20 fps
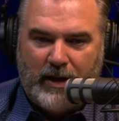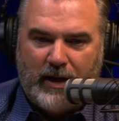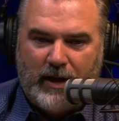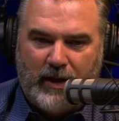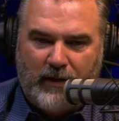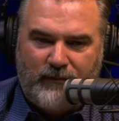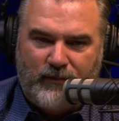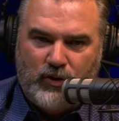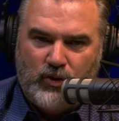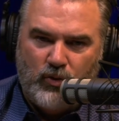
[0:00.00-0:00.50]

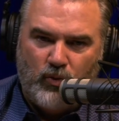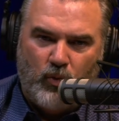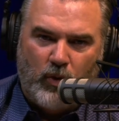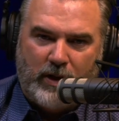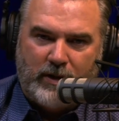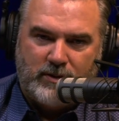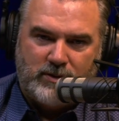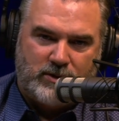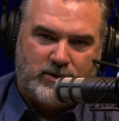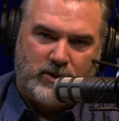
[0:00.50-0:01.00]
if you
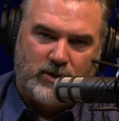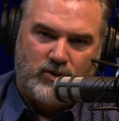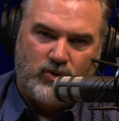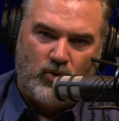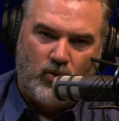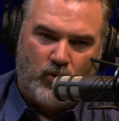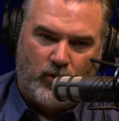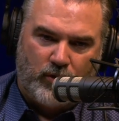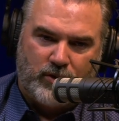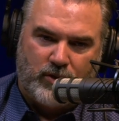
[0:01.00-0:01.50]
went to
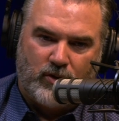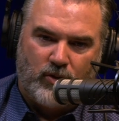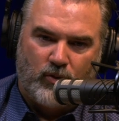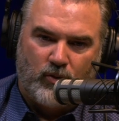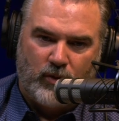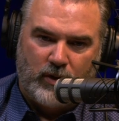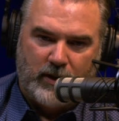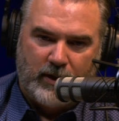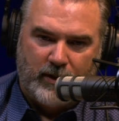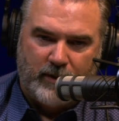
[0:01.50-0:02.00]
North
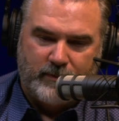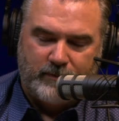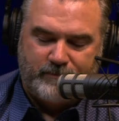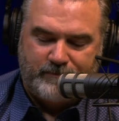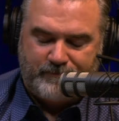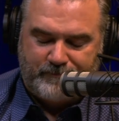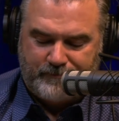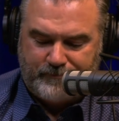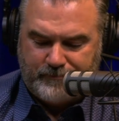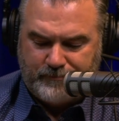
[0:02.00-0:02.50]
Korea,
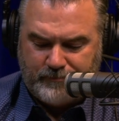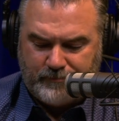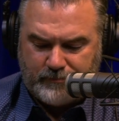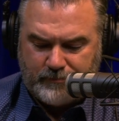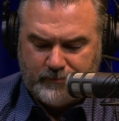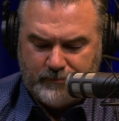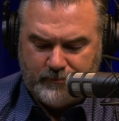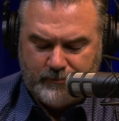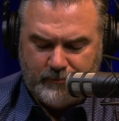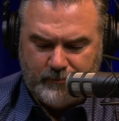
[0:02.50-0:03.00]

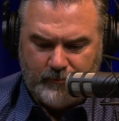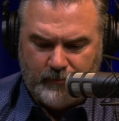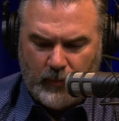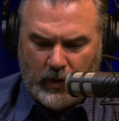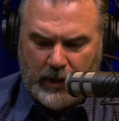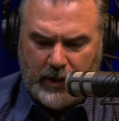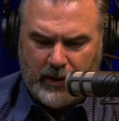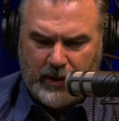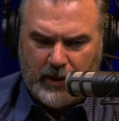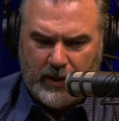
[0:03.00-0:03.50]

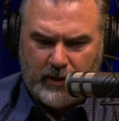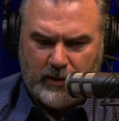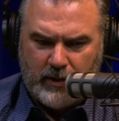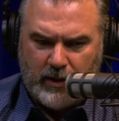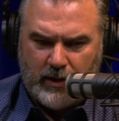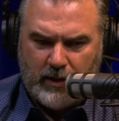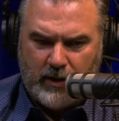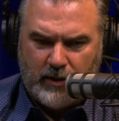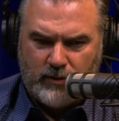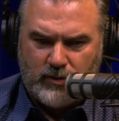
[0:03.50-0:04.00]
and
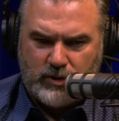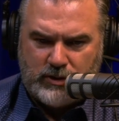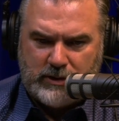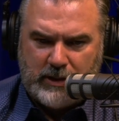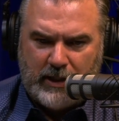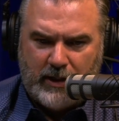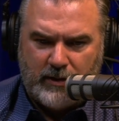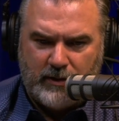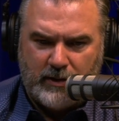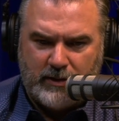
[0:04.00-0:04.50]

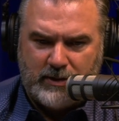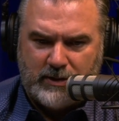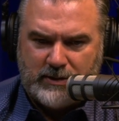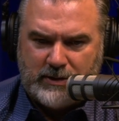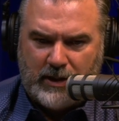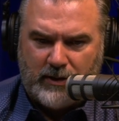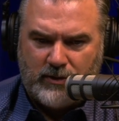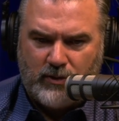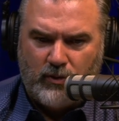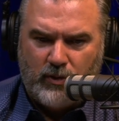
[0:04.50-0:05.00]
understand that the
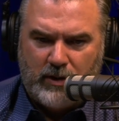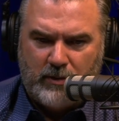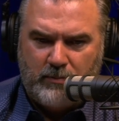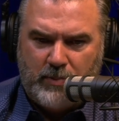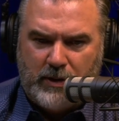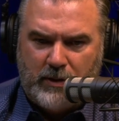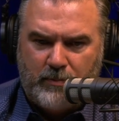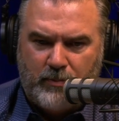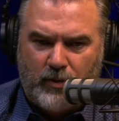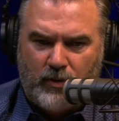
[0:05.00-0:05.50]
South Korean
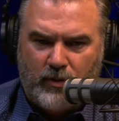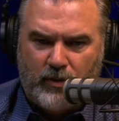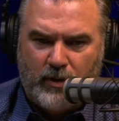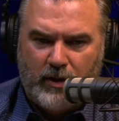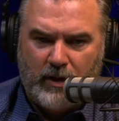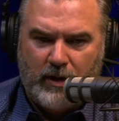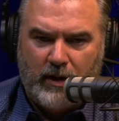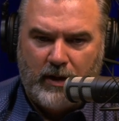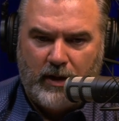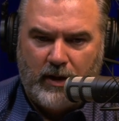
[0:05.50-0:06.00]
people
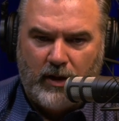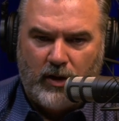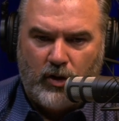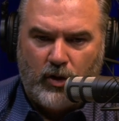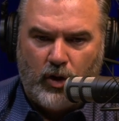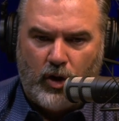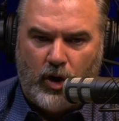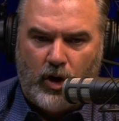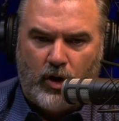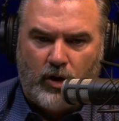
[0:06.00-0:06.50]

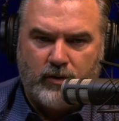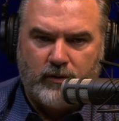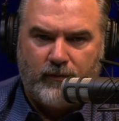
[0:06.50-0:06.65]
long